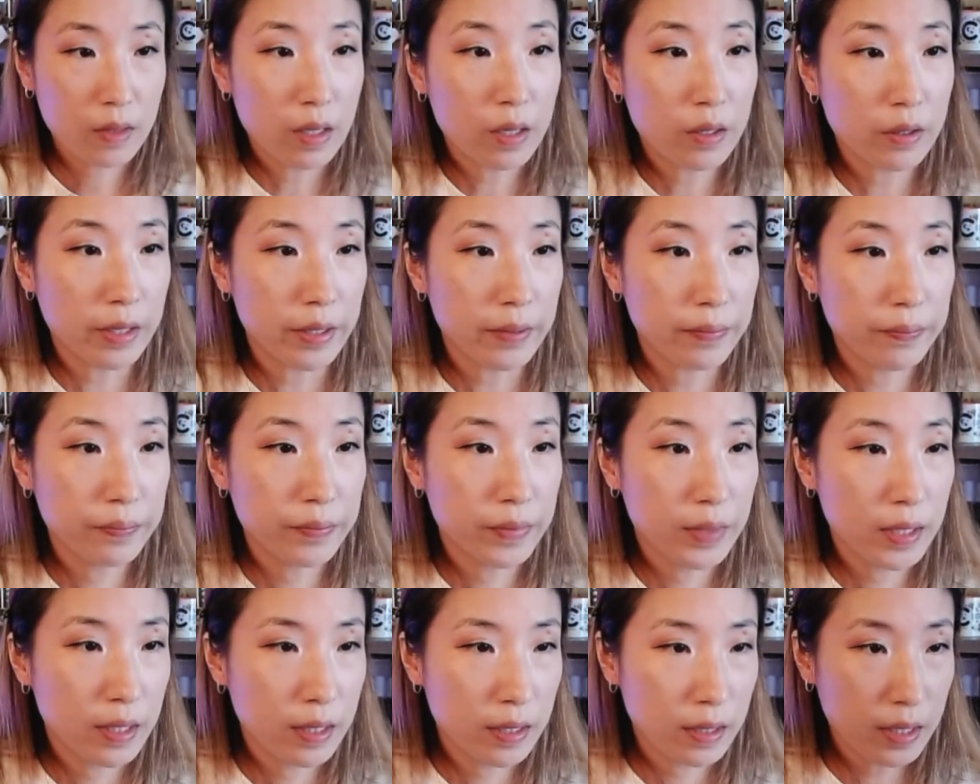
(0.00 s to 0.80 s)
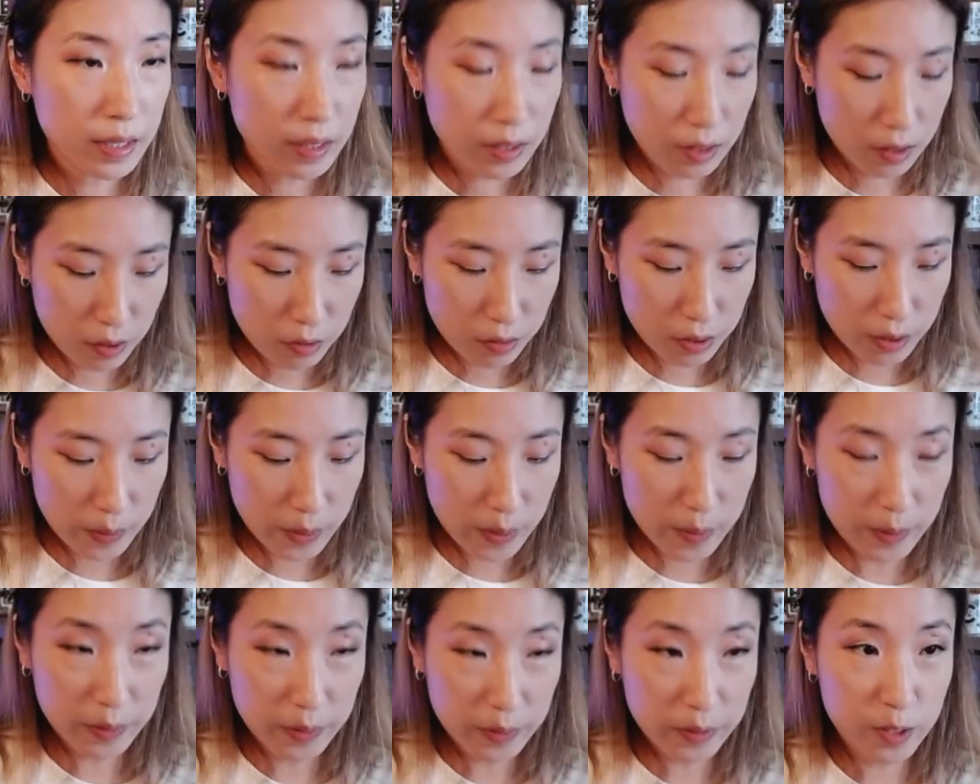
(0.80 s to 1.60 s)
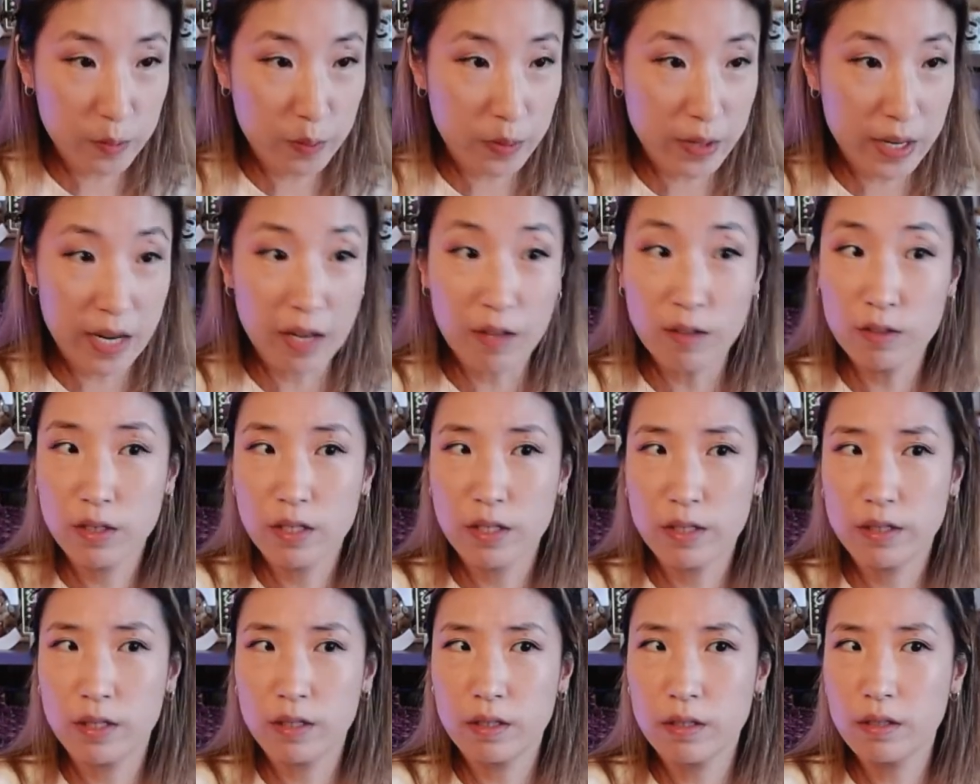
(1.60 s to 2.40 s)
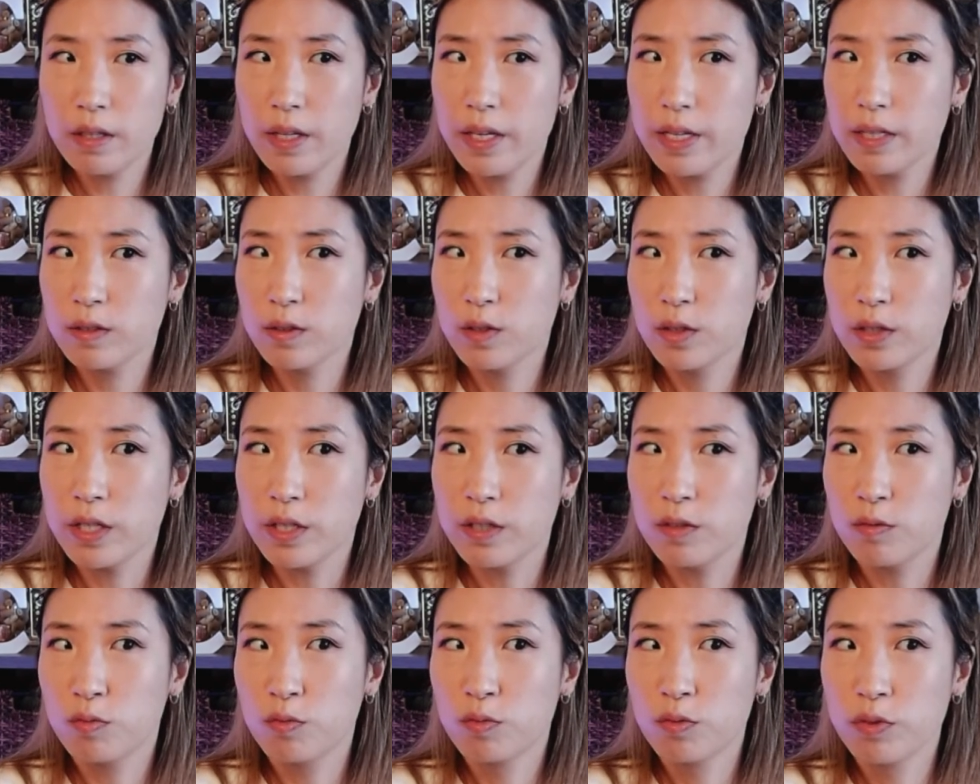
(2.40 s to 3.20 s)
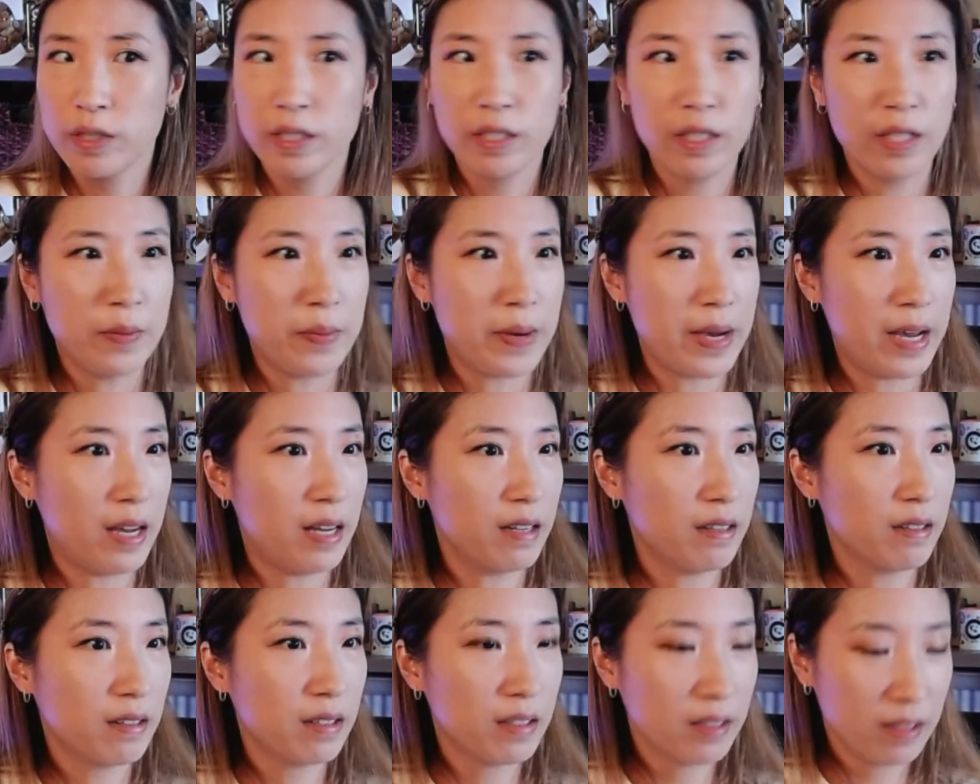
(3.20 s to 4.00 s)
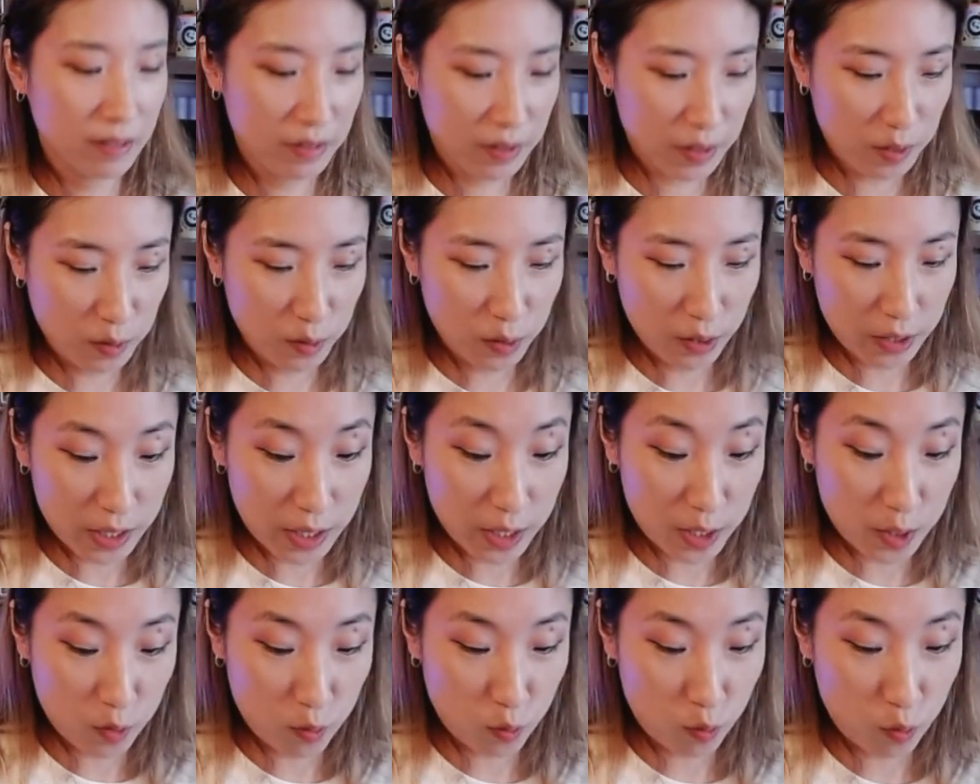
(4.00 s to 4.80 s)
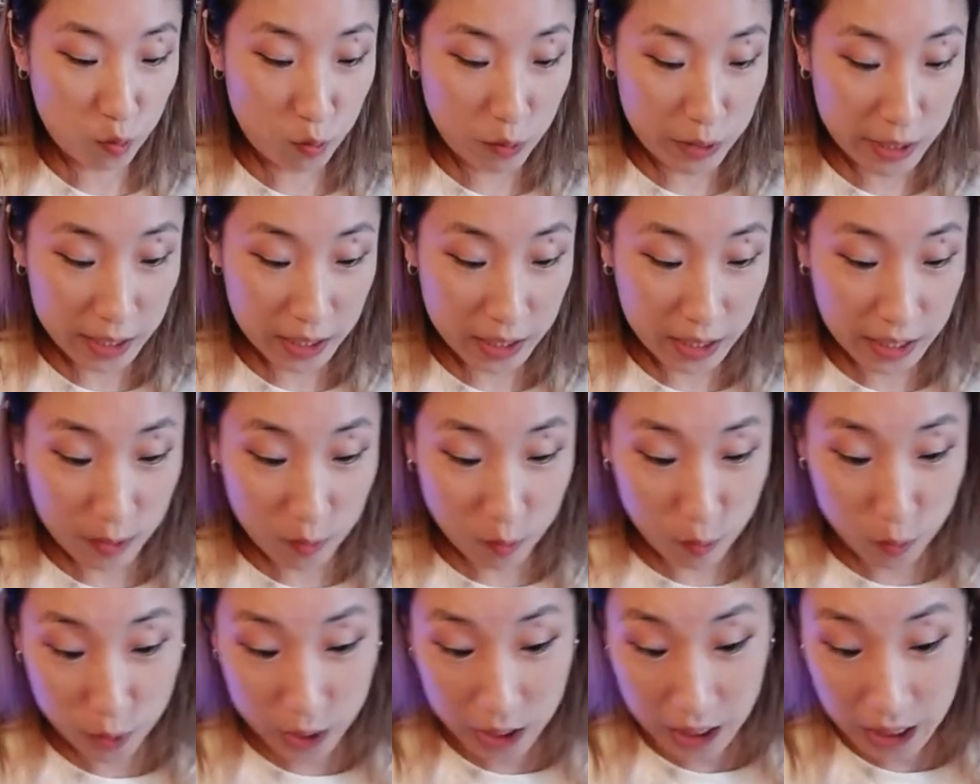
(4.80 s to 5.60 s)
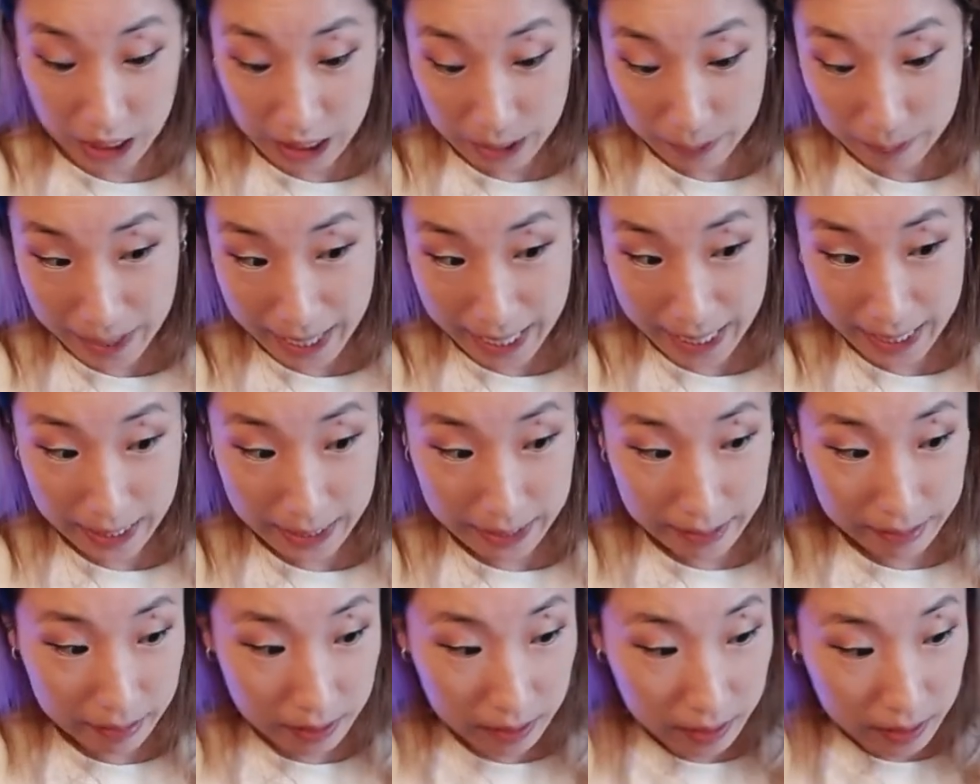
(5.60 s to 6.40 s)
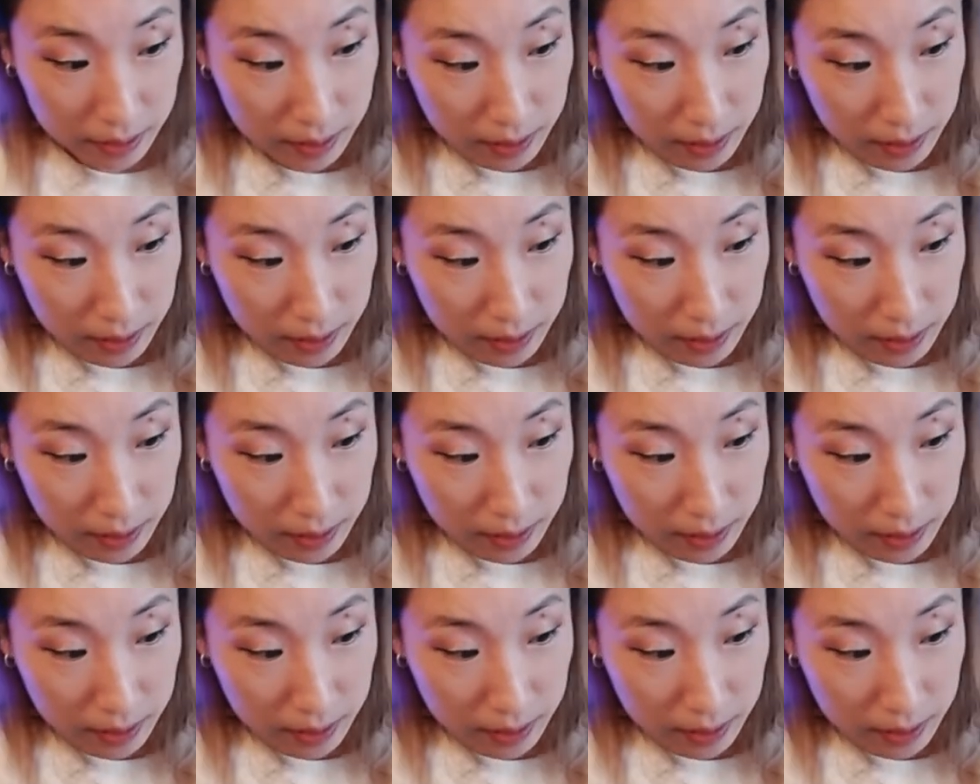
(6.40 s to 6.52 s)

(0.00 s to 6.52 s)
Okay, let's do something about these brows, because they're like looking really bad. They're looking really, really bad.